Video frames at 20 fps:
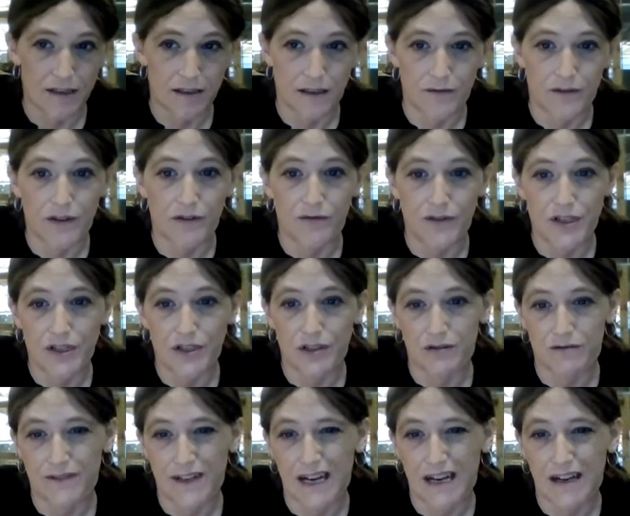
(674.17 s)
of the
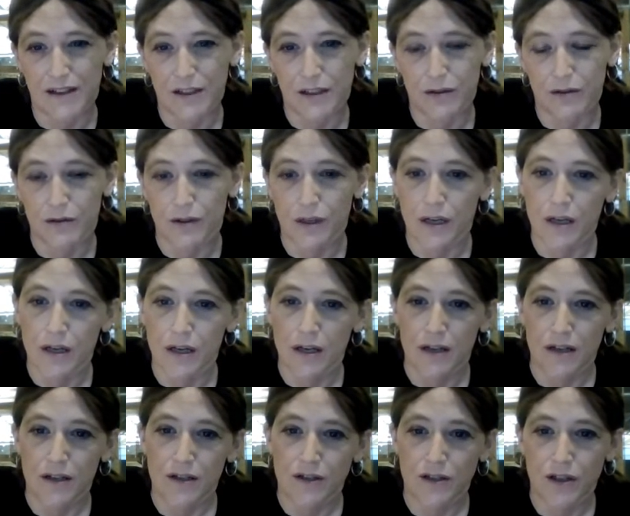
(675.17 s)
original value.
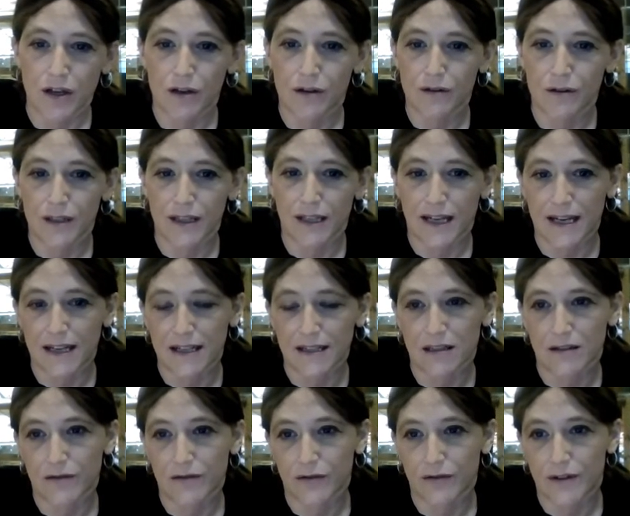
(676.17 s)
So in the case
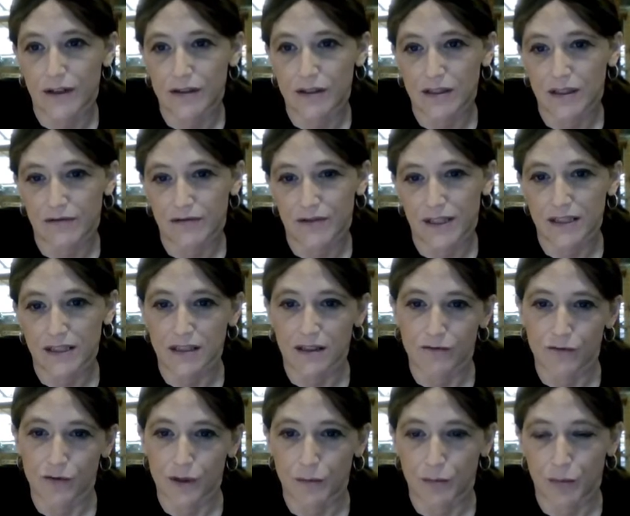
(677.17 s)
of the relative risk of
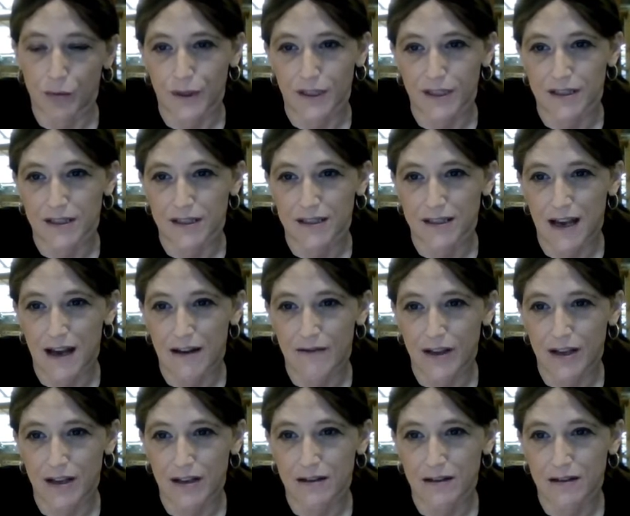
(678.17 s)

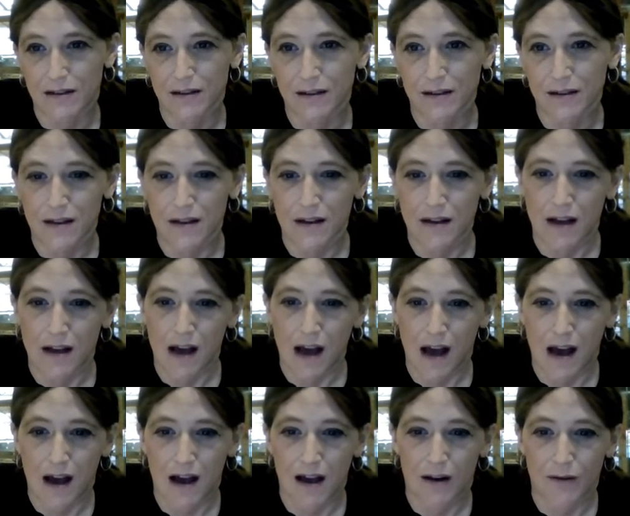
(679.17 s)
1.7,
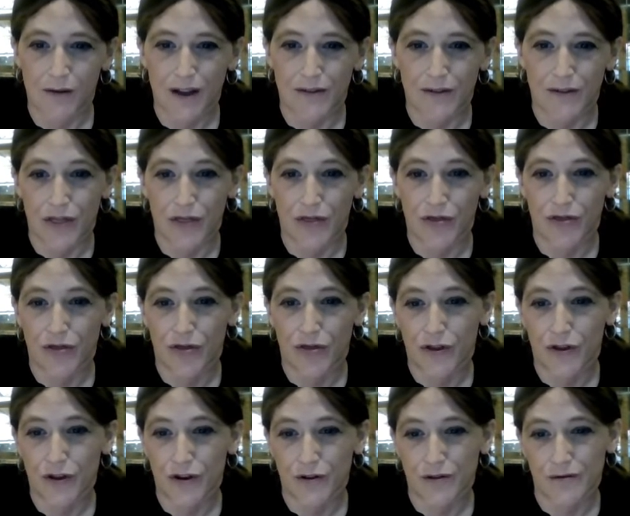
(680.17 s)
we have a
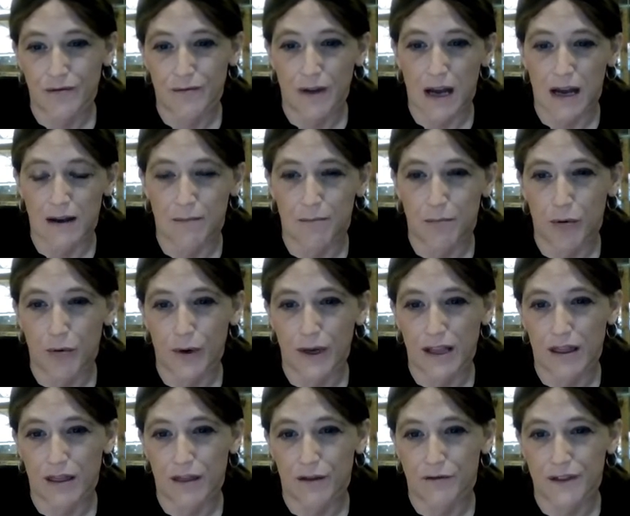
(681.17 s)

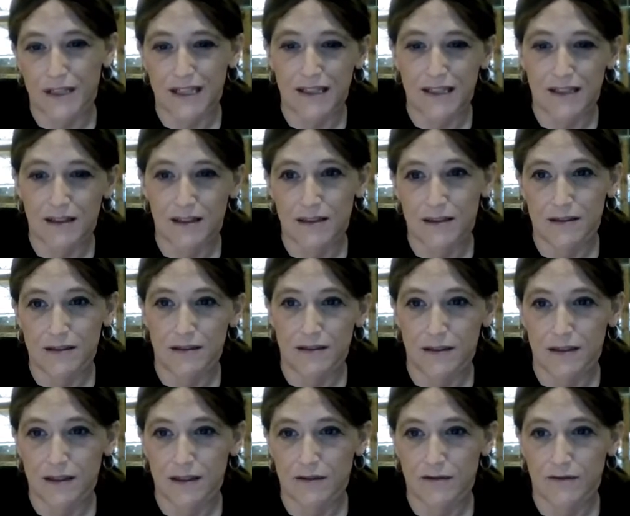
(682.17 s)

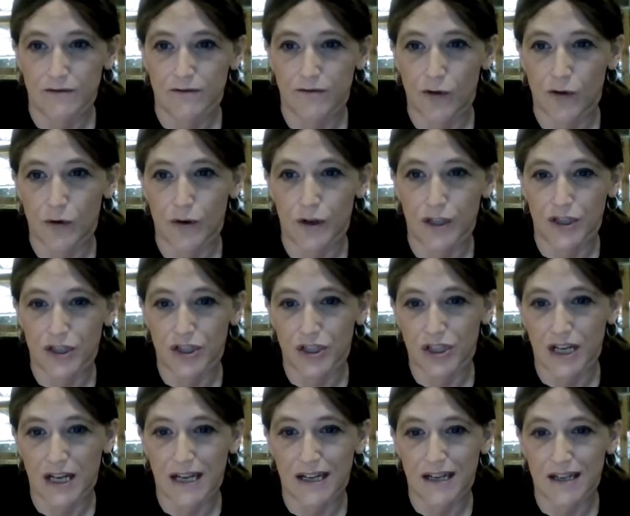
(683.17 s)
0.34
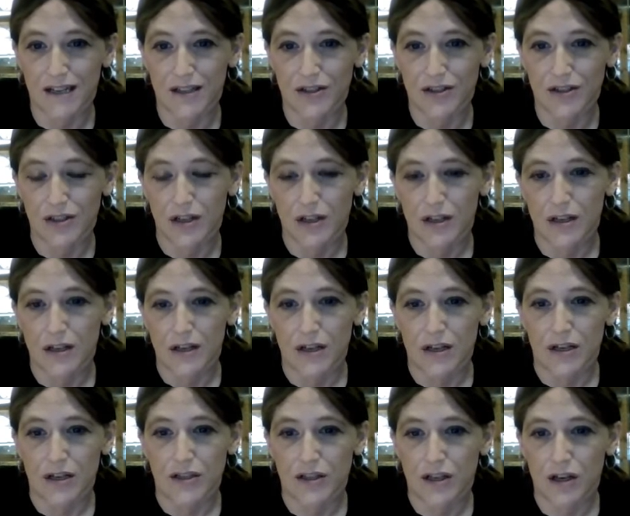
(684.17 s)
change.
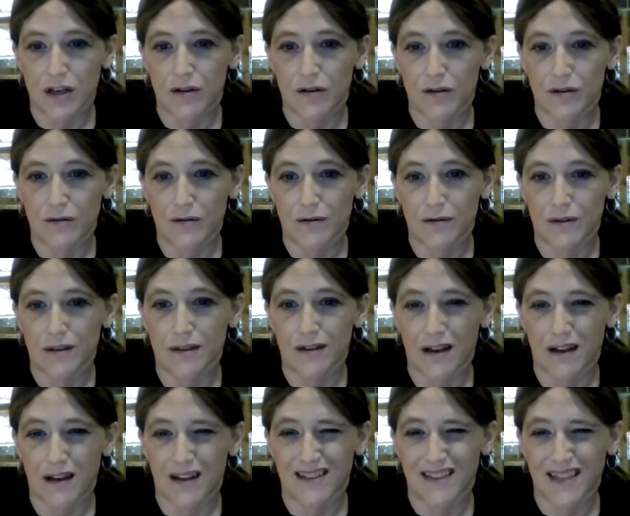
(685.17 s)
So
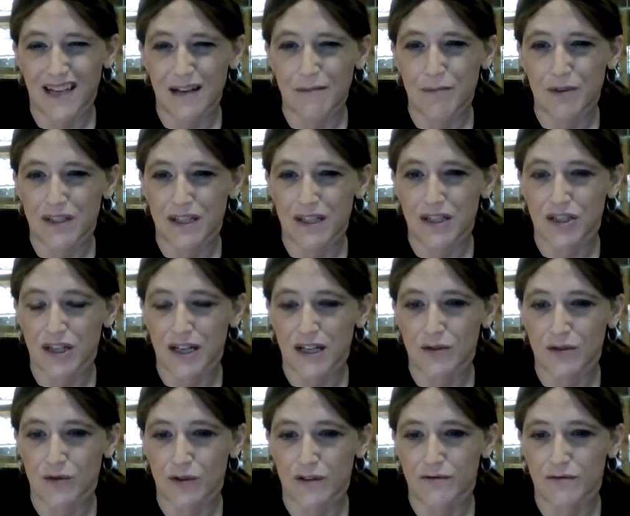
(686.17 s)
a 10%
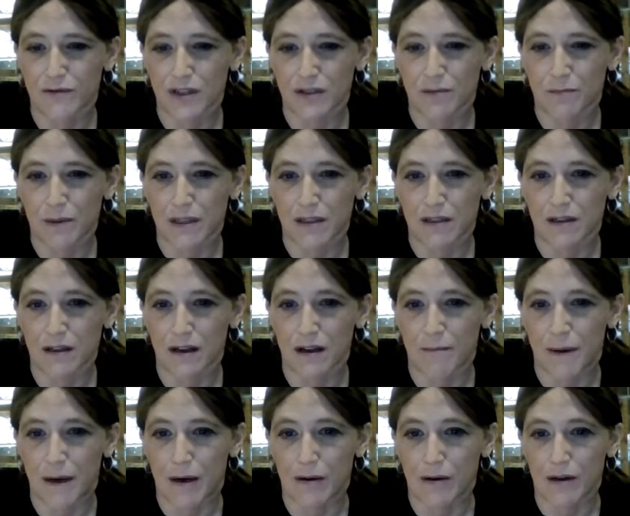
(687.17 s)
change would have just been
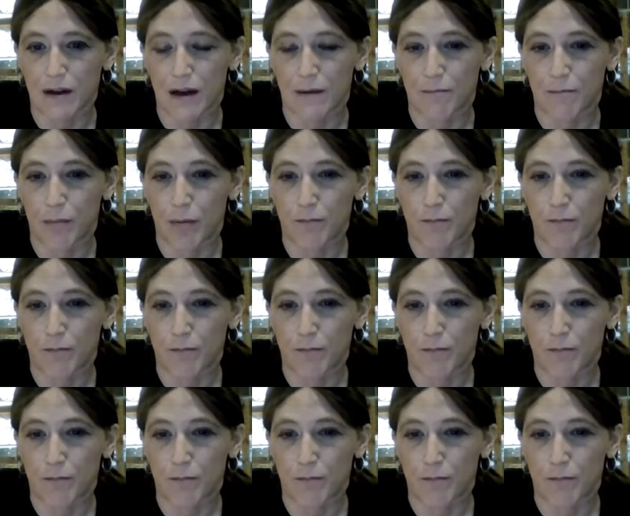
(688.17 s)
about a